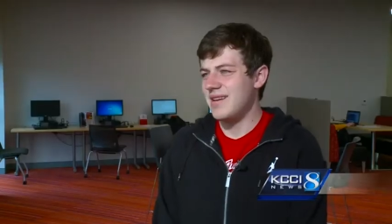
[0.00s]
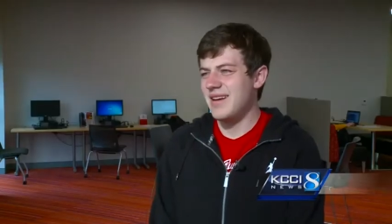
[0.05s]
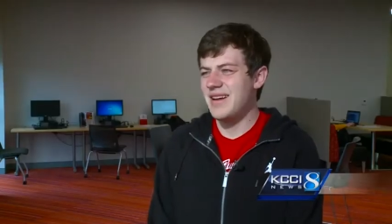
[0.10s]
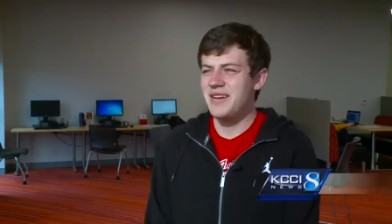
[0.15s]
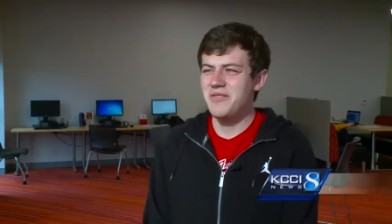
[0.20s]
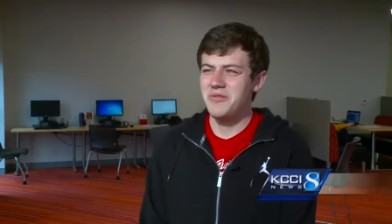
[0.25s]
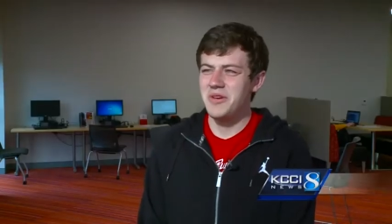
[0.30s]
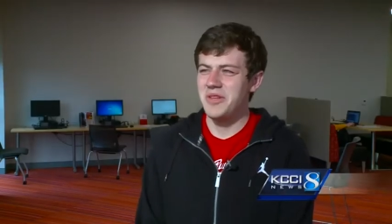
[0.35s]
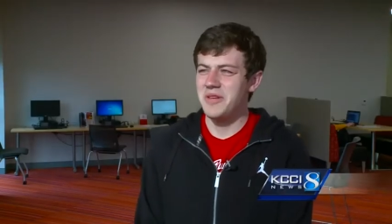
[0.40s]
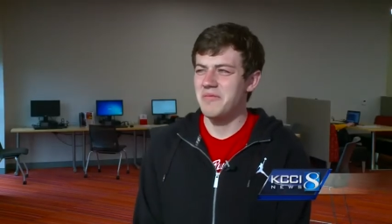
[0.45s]
I
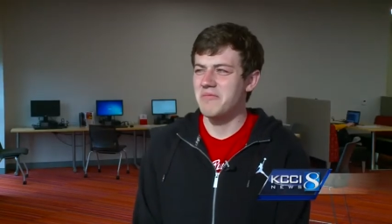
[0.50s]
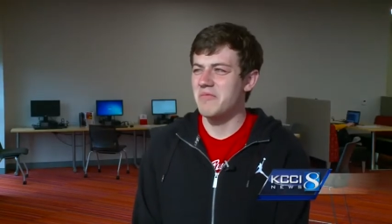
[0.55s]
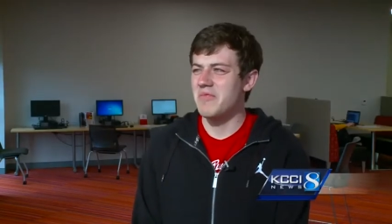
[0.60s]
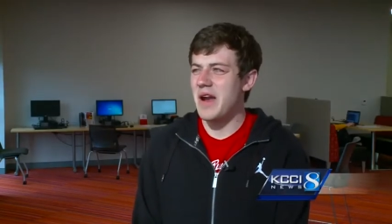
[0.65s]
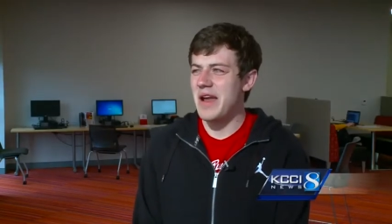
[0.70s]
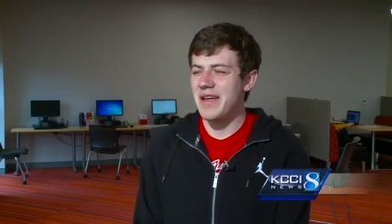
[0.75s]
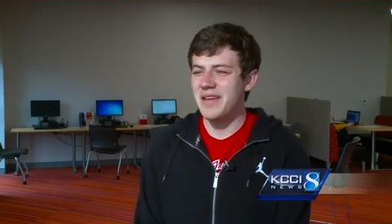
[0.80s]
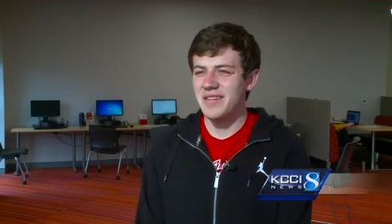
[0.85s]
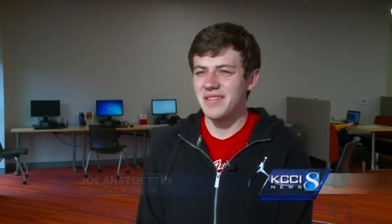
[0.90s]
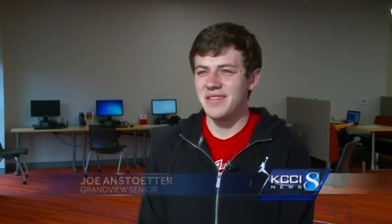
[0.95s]
don't really
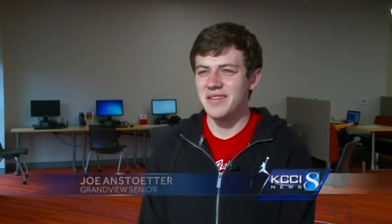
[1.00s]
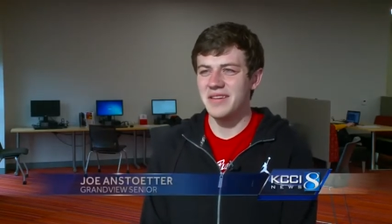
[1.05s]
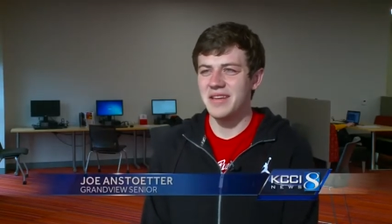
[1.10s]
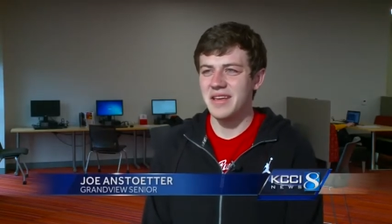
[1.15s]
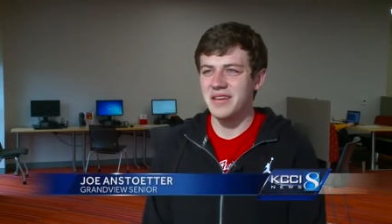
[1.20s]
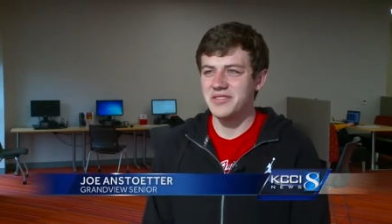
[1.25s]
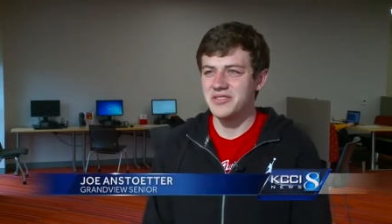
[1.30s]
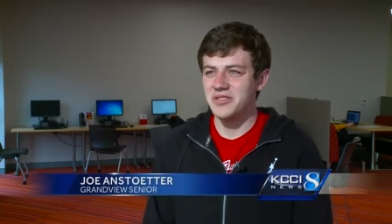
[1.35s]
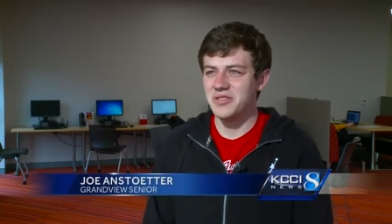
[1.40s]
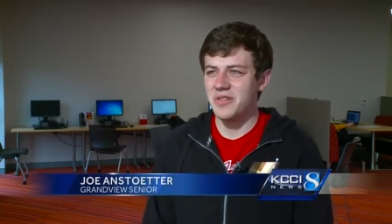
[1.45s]
rank the
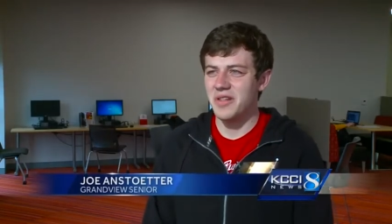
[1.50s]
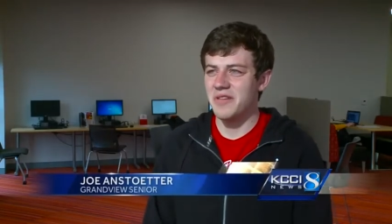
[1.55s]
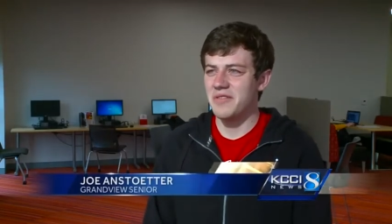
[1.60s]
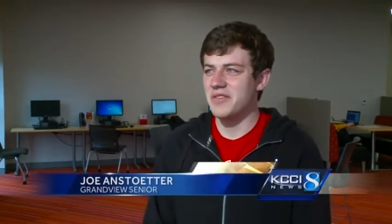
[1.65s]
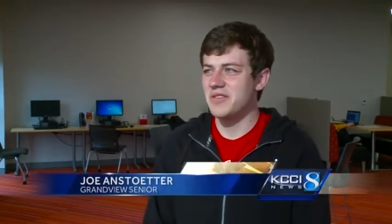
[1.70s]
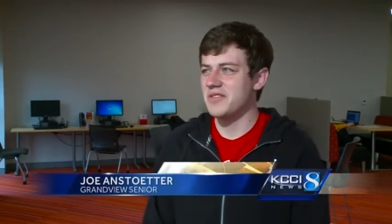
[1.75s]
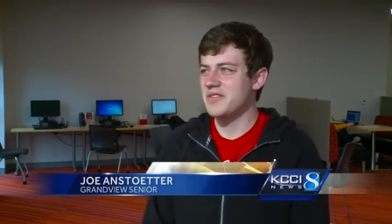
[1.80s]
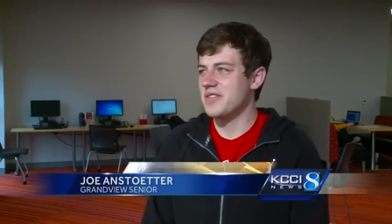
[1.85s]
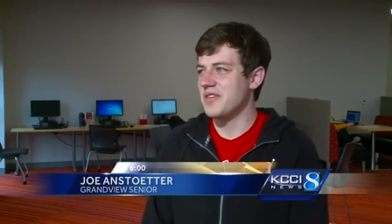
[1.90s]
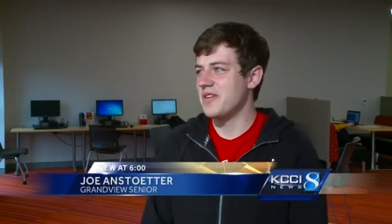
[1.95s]
danger
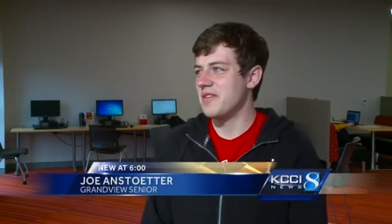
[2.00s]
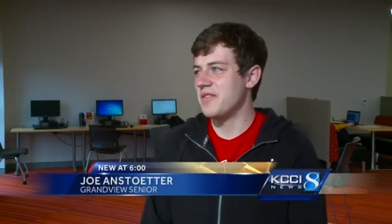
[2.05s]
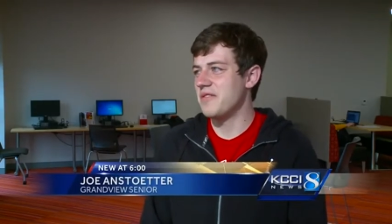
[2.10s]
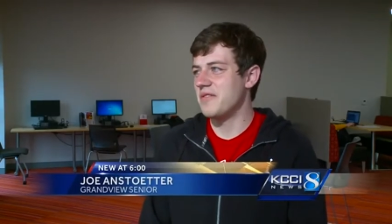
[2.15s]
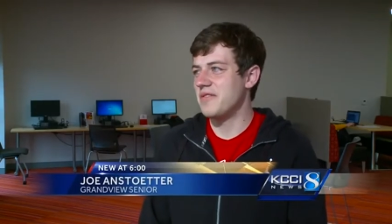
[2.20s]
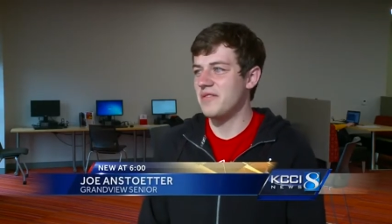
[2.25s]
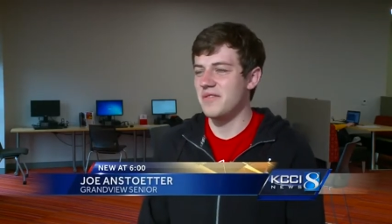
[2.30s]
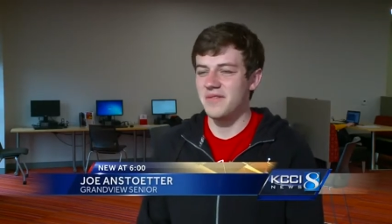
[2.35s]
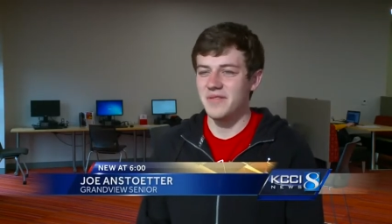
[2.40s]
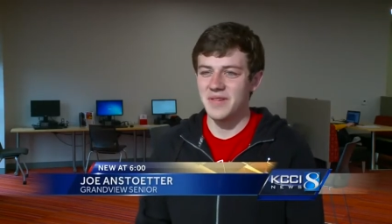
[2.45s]
levels
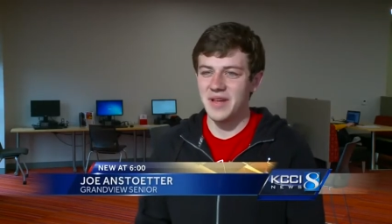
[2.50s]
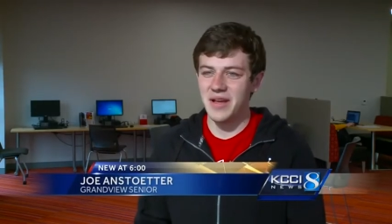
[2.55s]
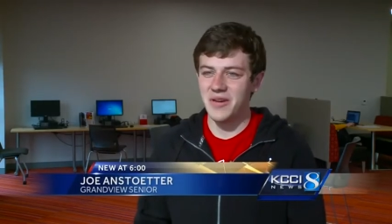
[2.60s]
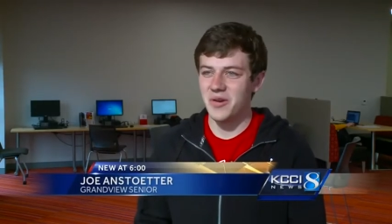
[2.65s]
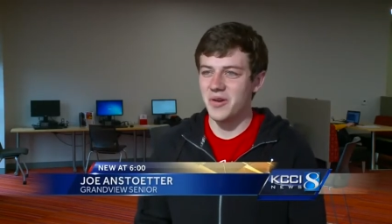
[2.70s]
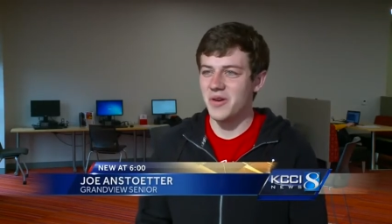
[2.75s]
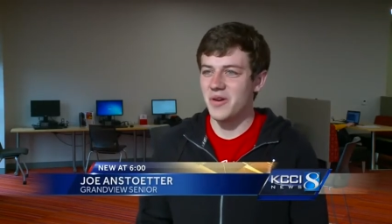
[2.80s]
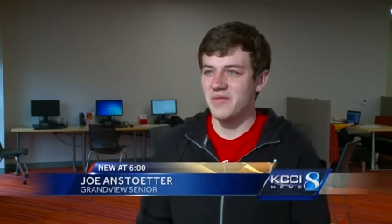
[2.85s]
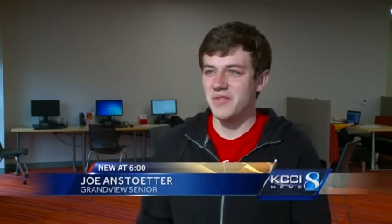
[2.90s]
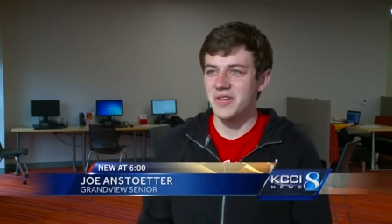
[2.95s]
of
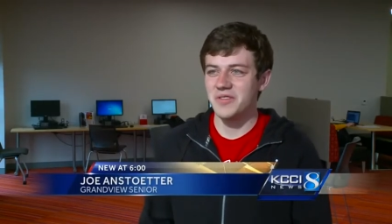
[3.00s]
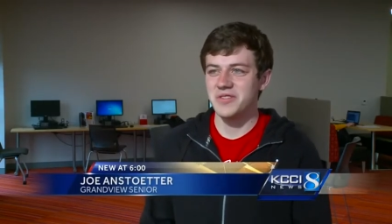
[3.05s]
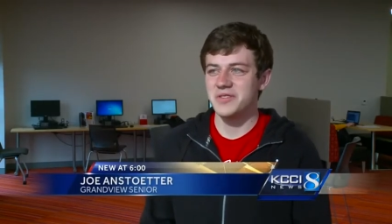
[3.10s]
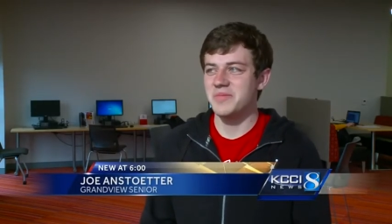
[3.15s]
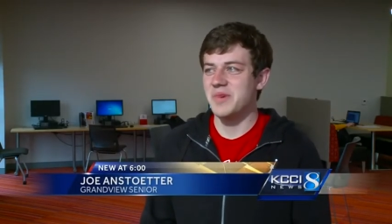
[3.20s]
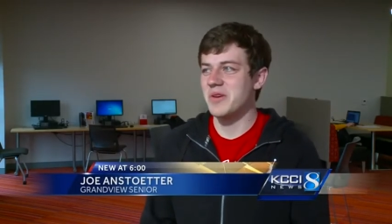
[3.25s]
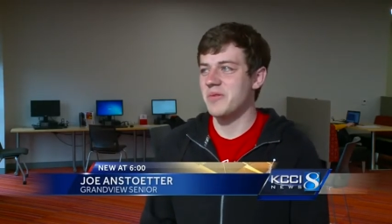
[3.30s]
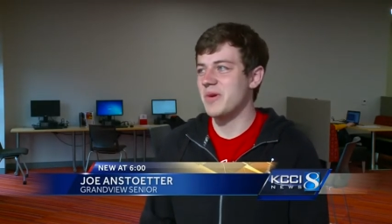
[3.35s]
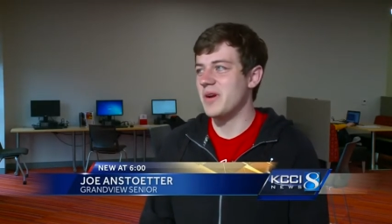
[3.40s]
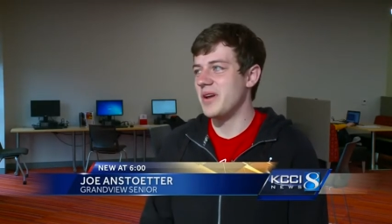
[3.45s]
alcohol versus
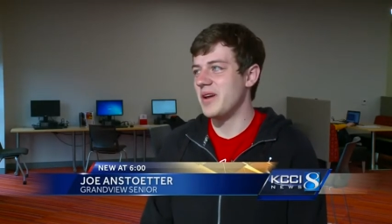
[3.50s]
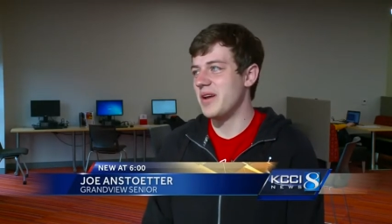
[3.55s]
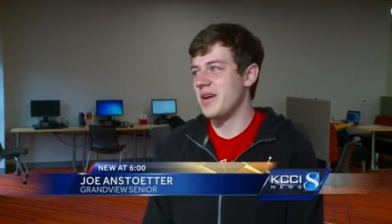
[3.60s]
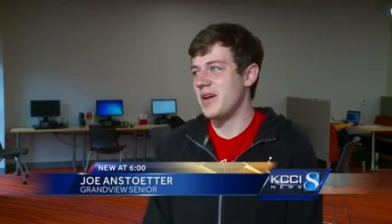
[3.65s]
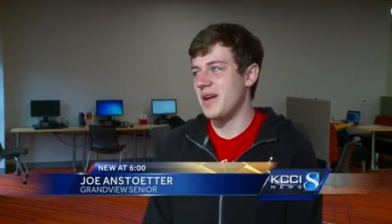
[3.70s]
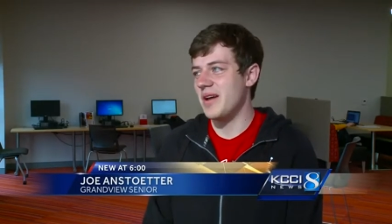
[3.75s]
marijuana.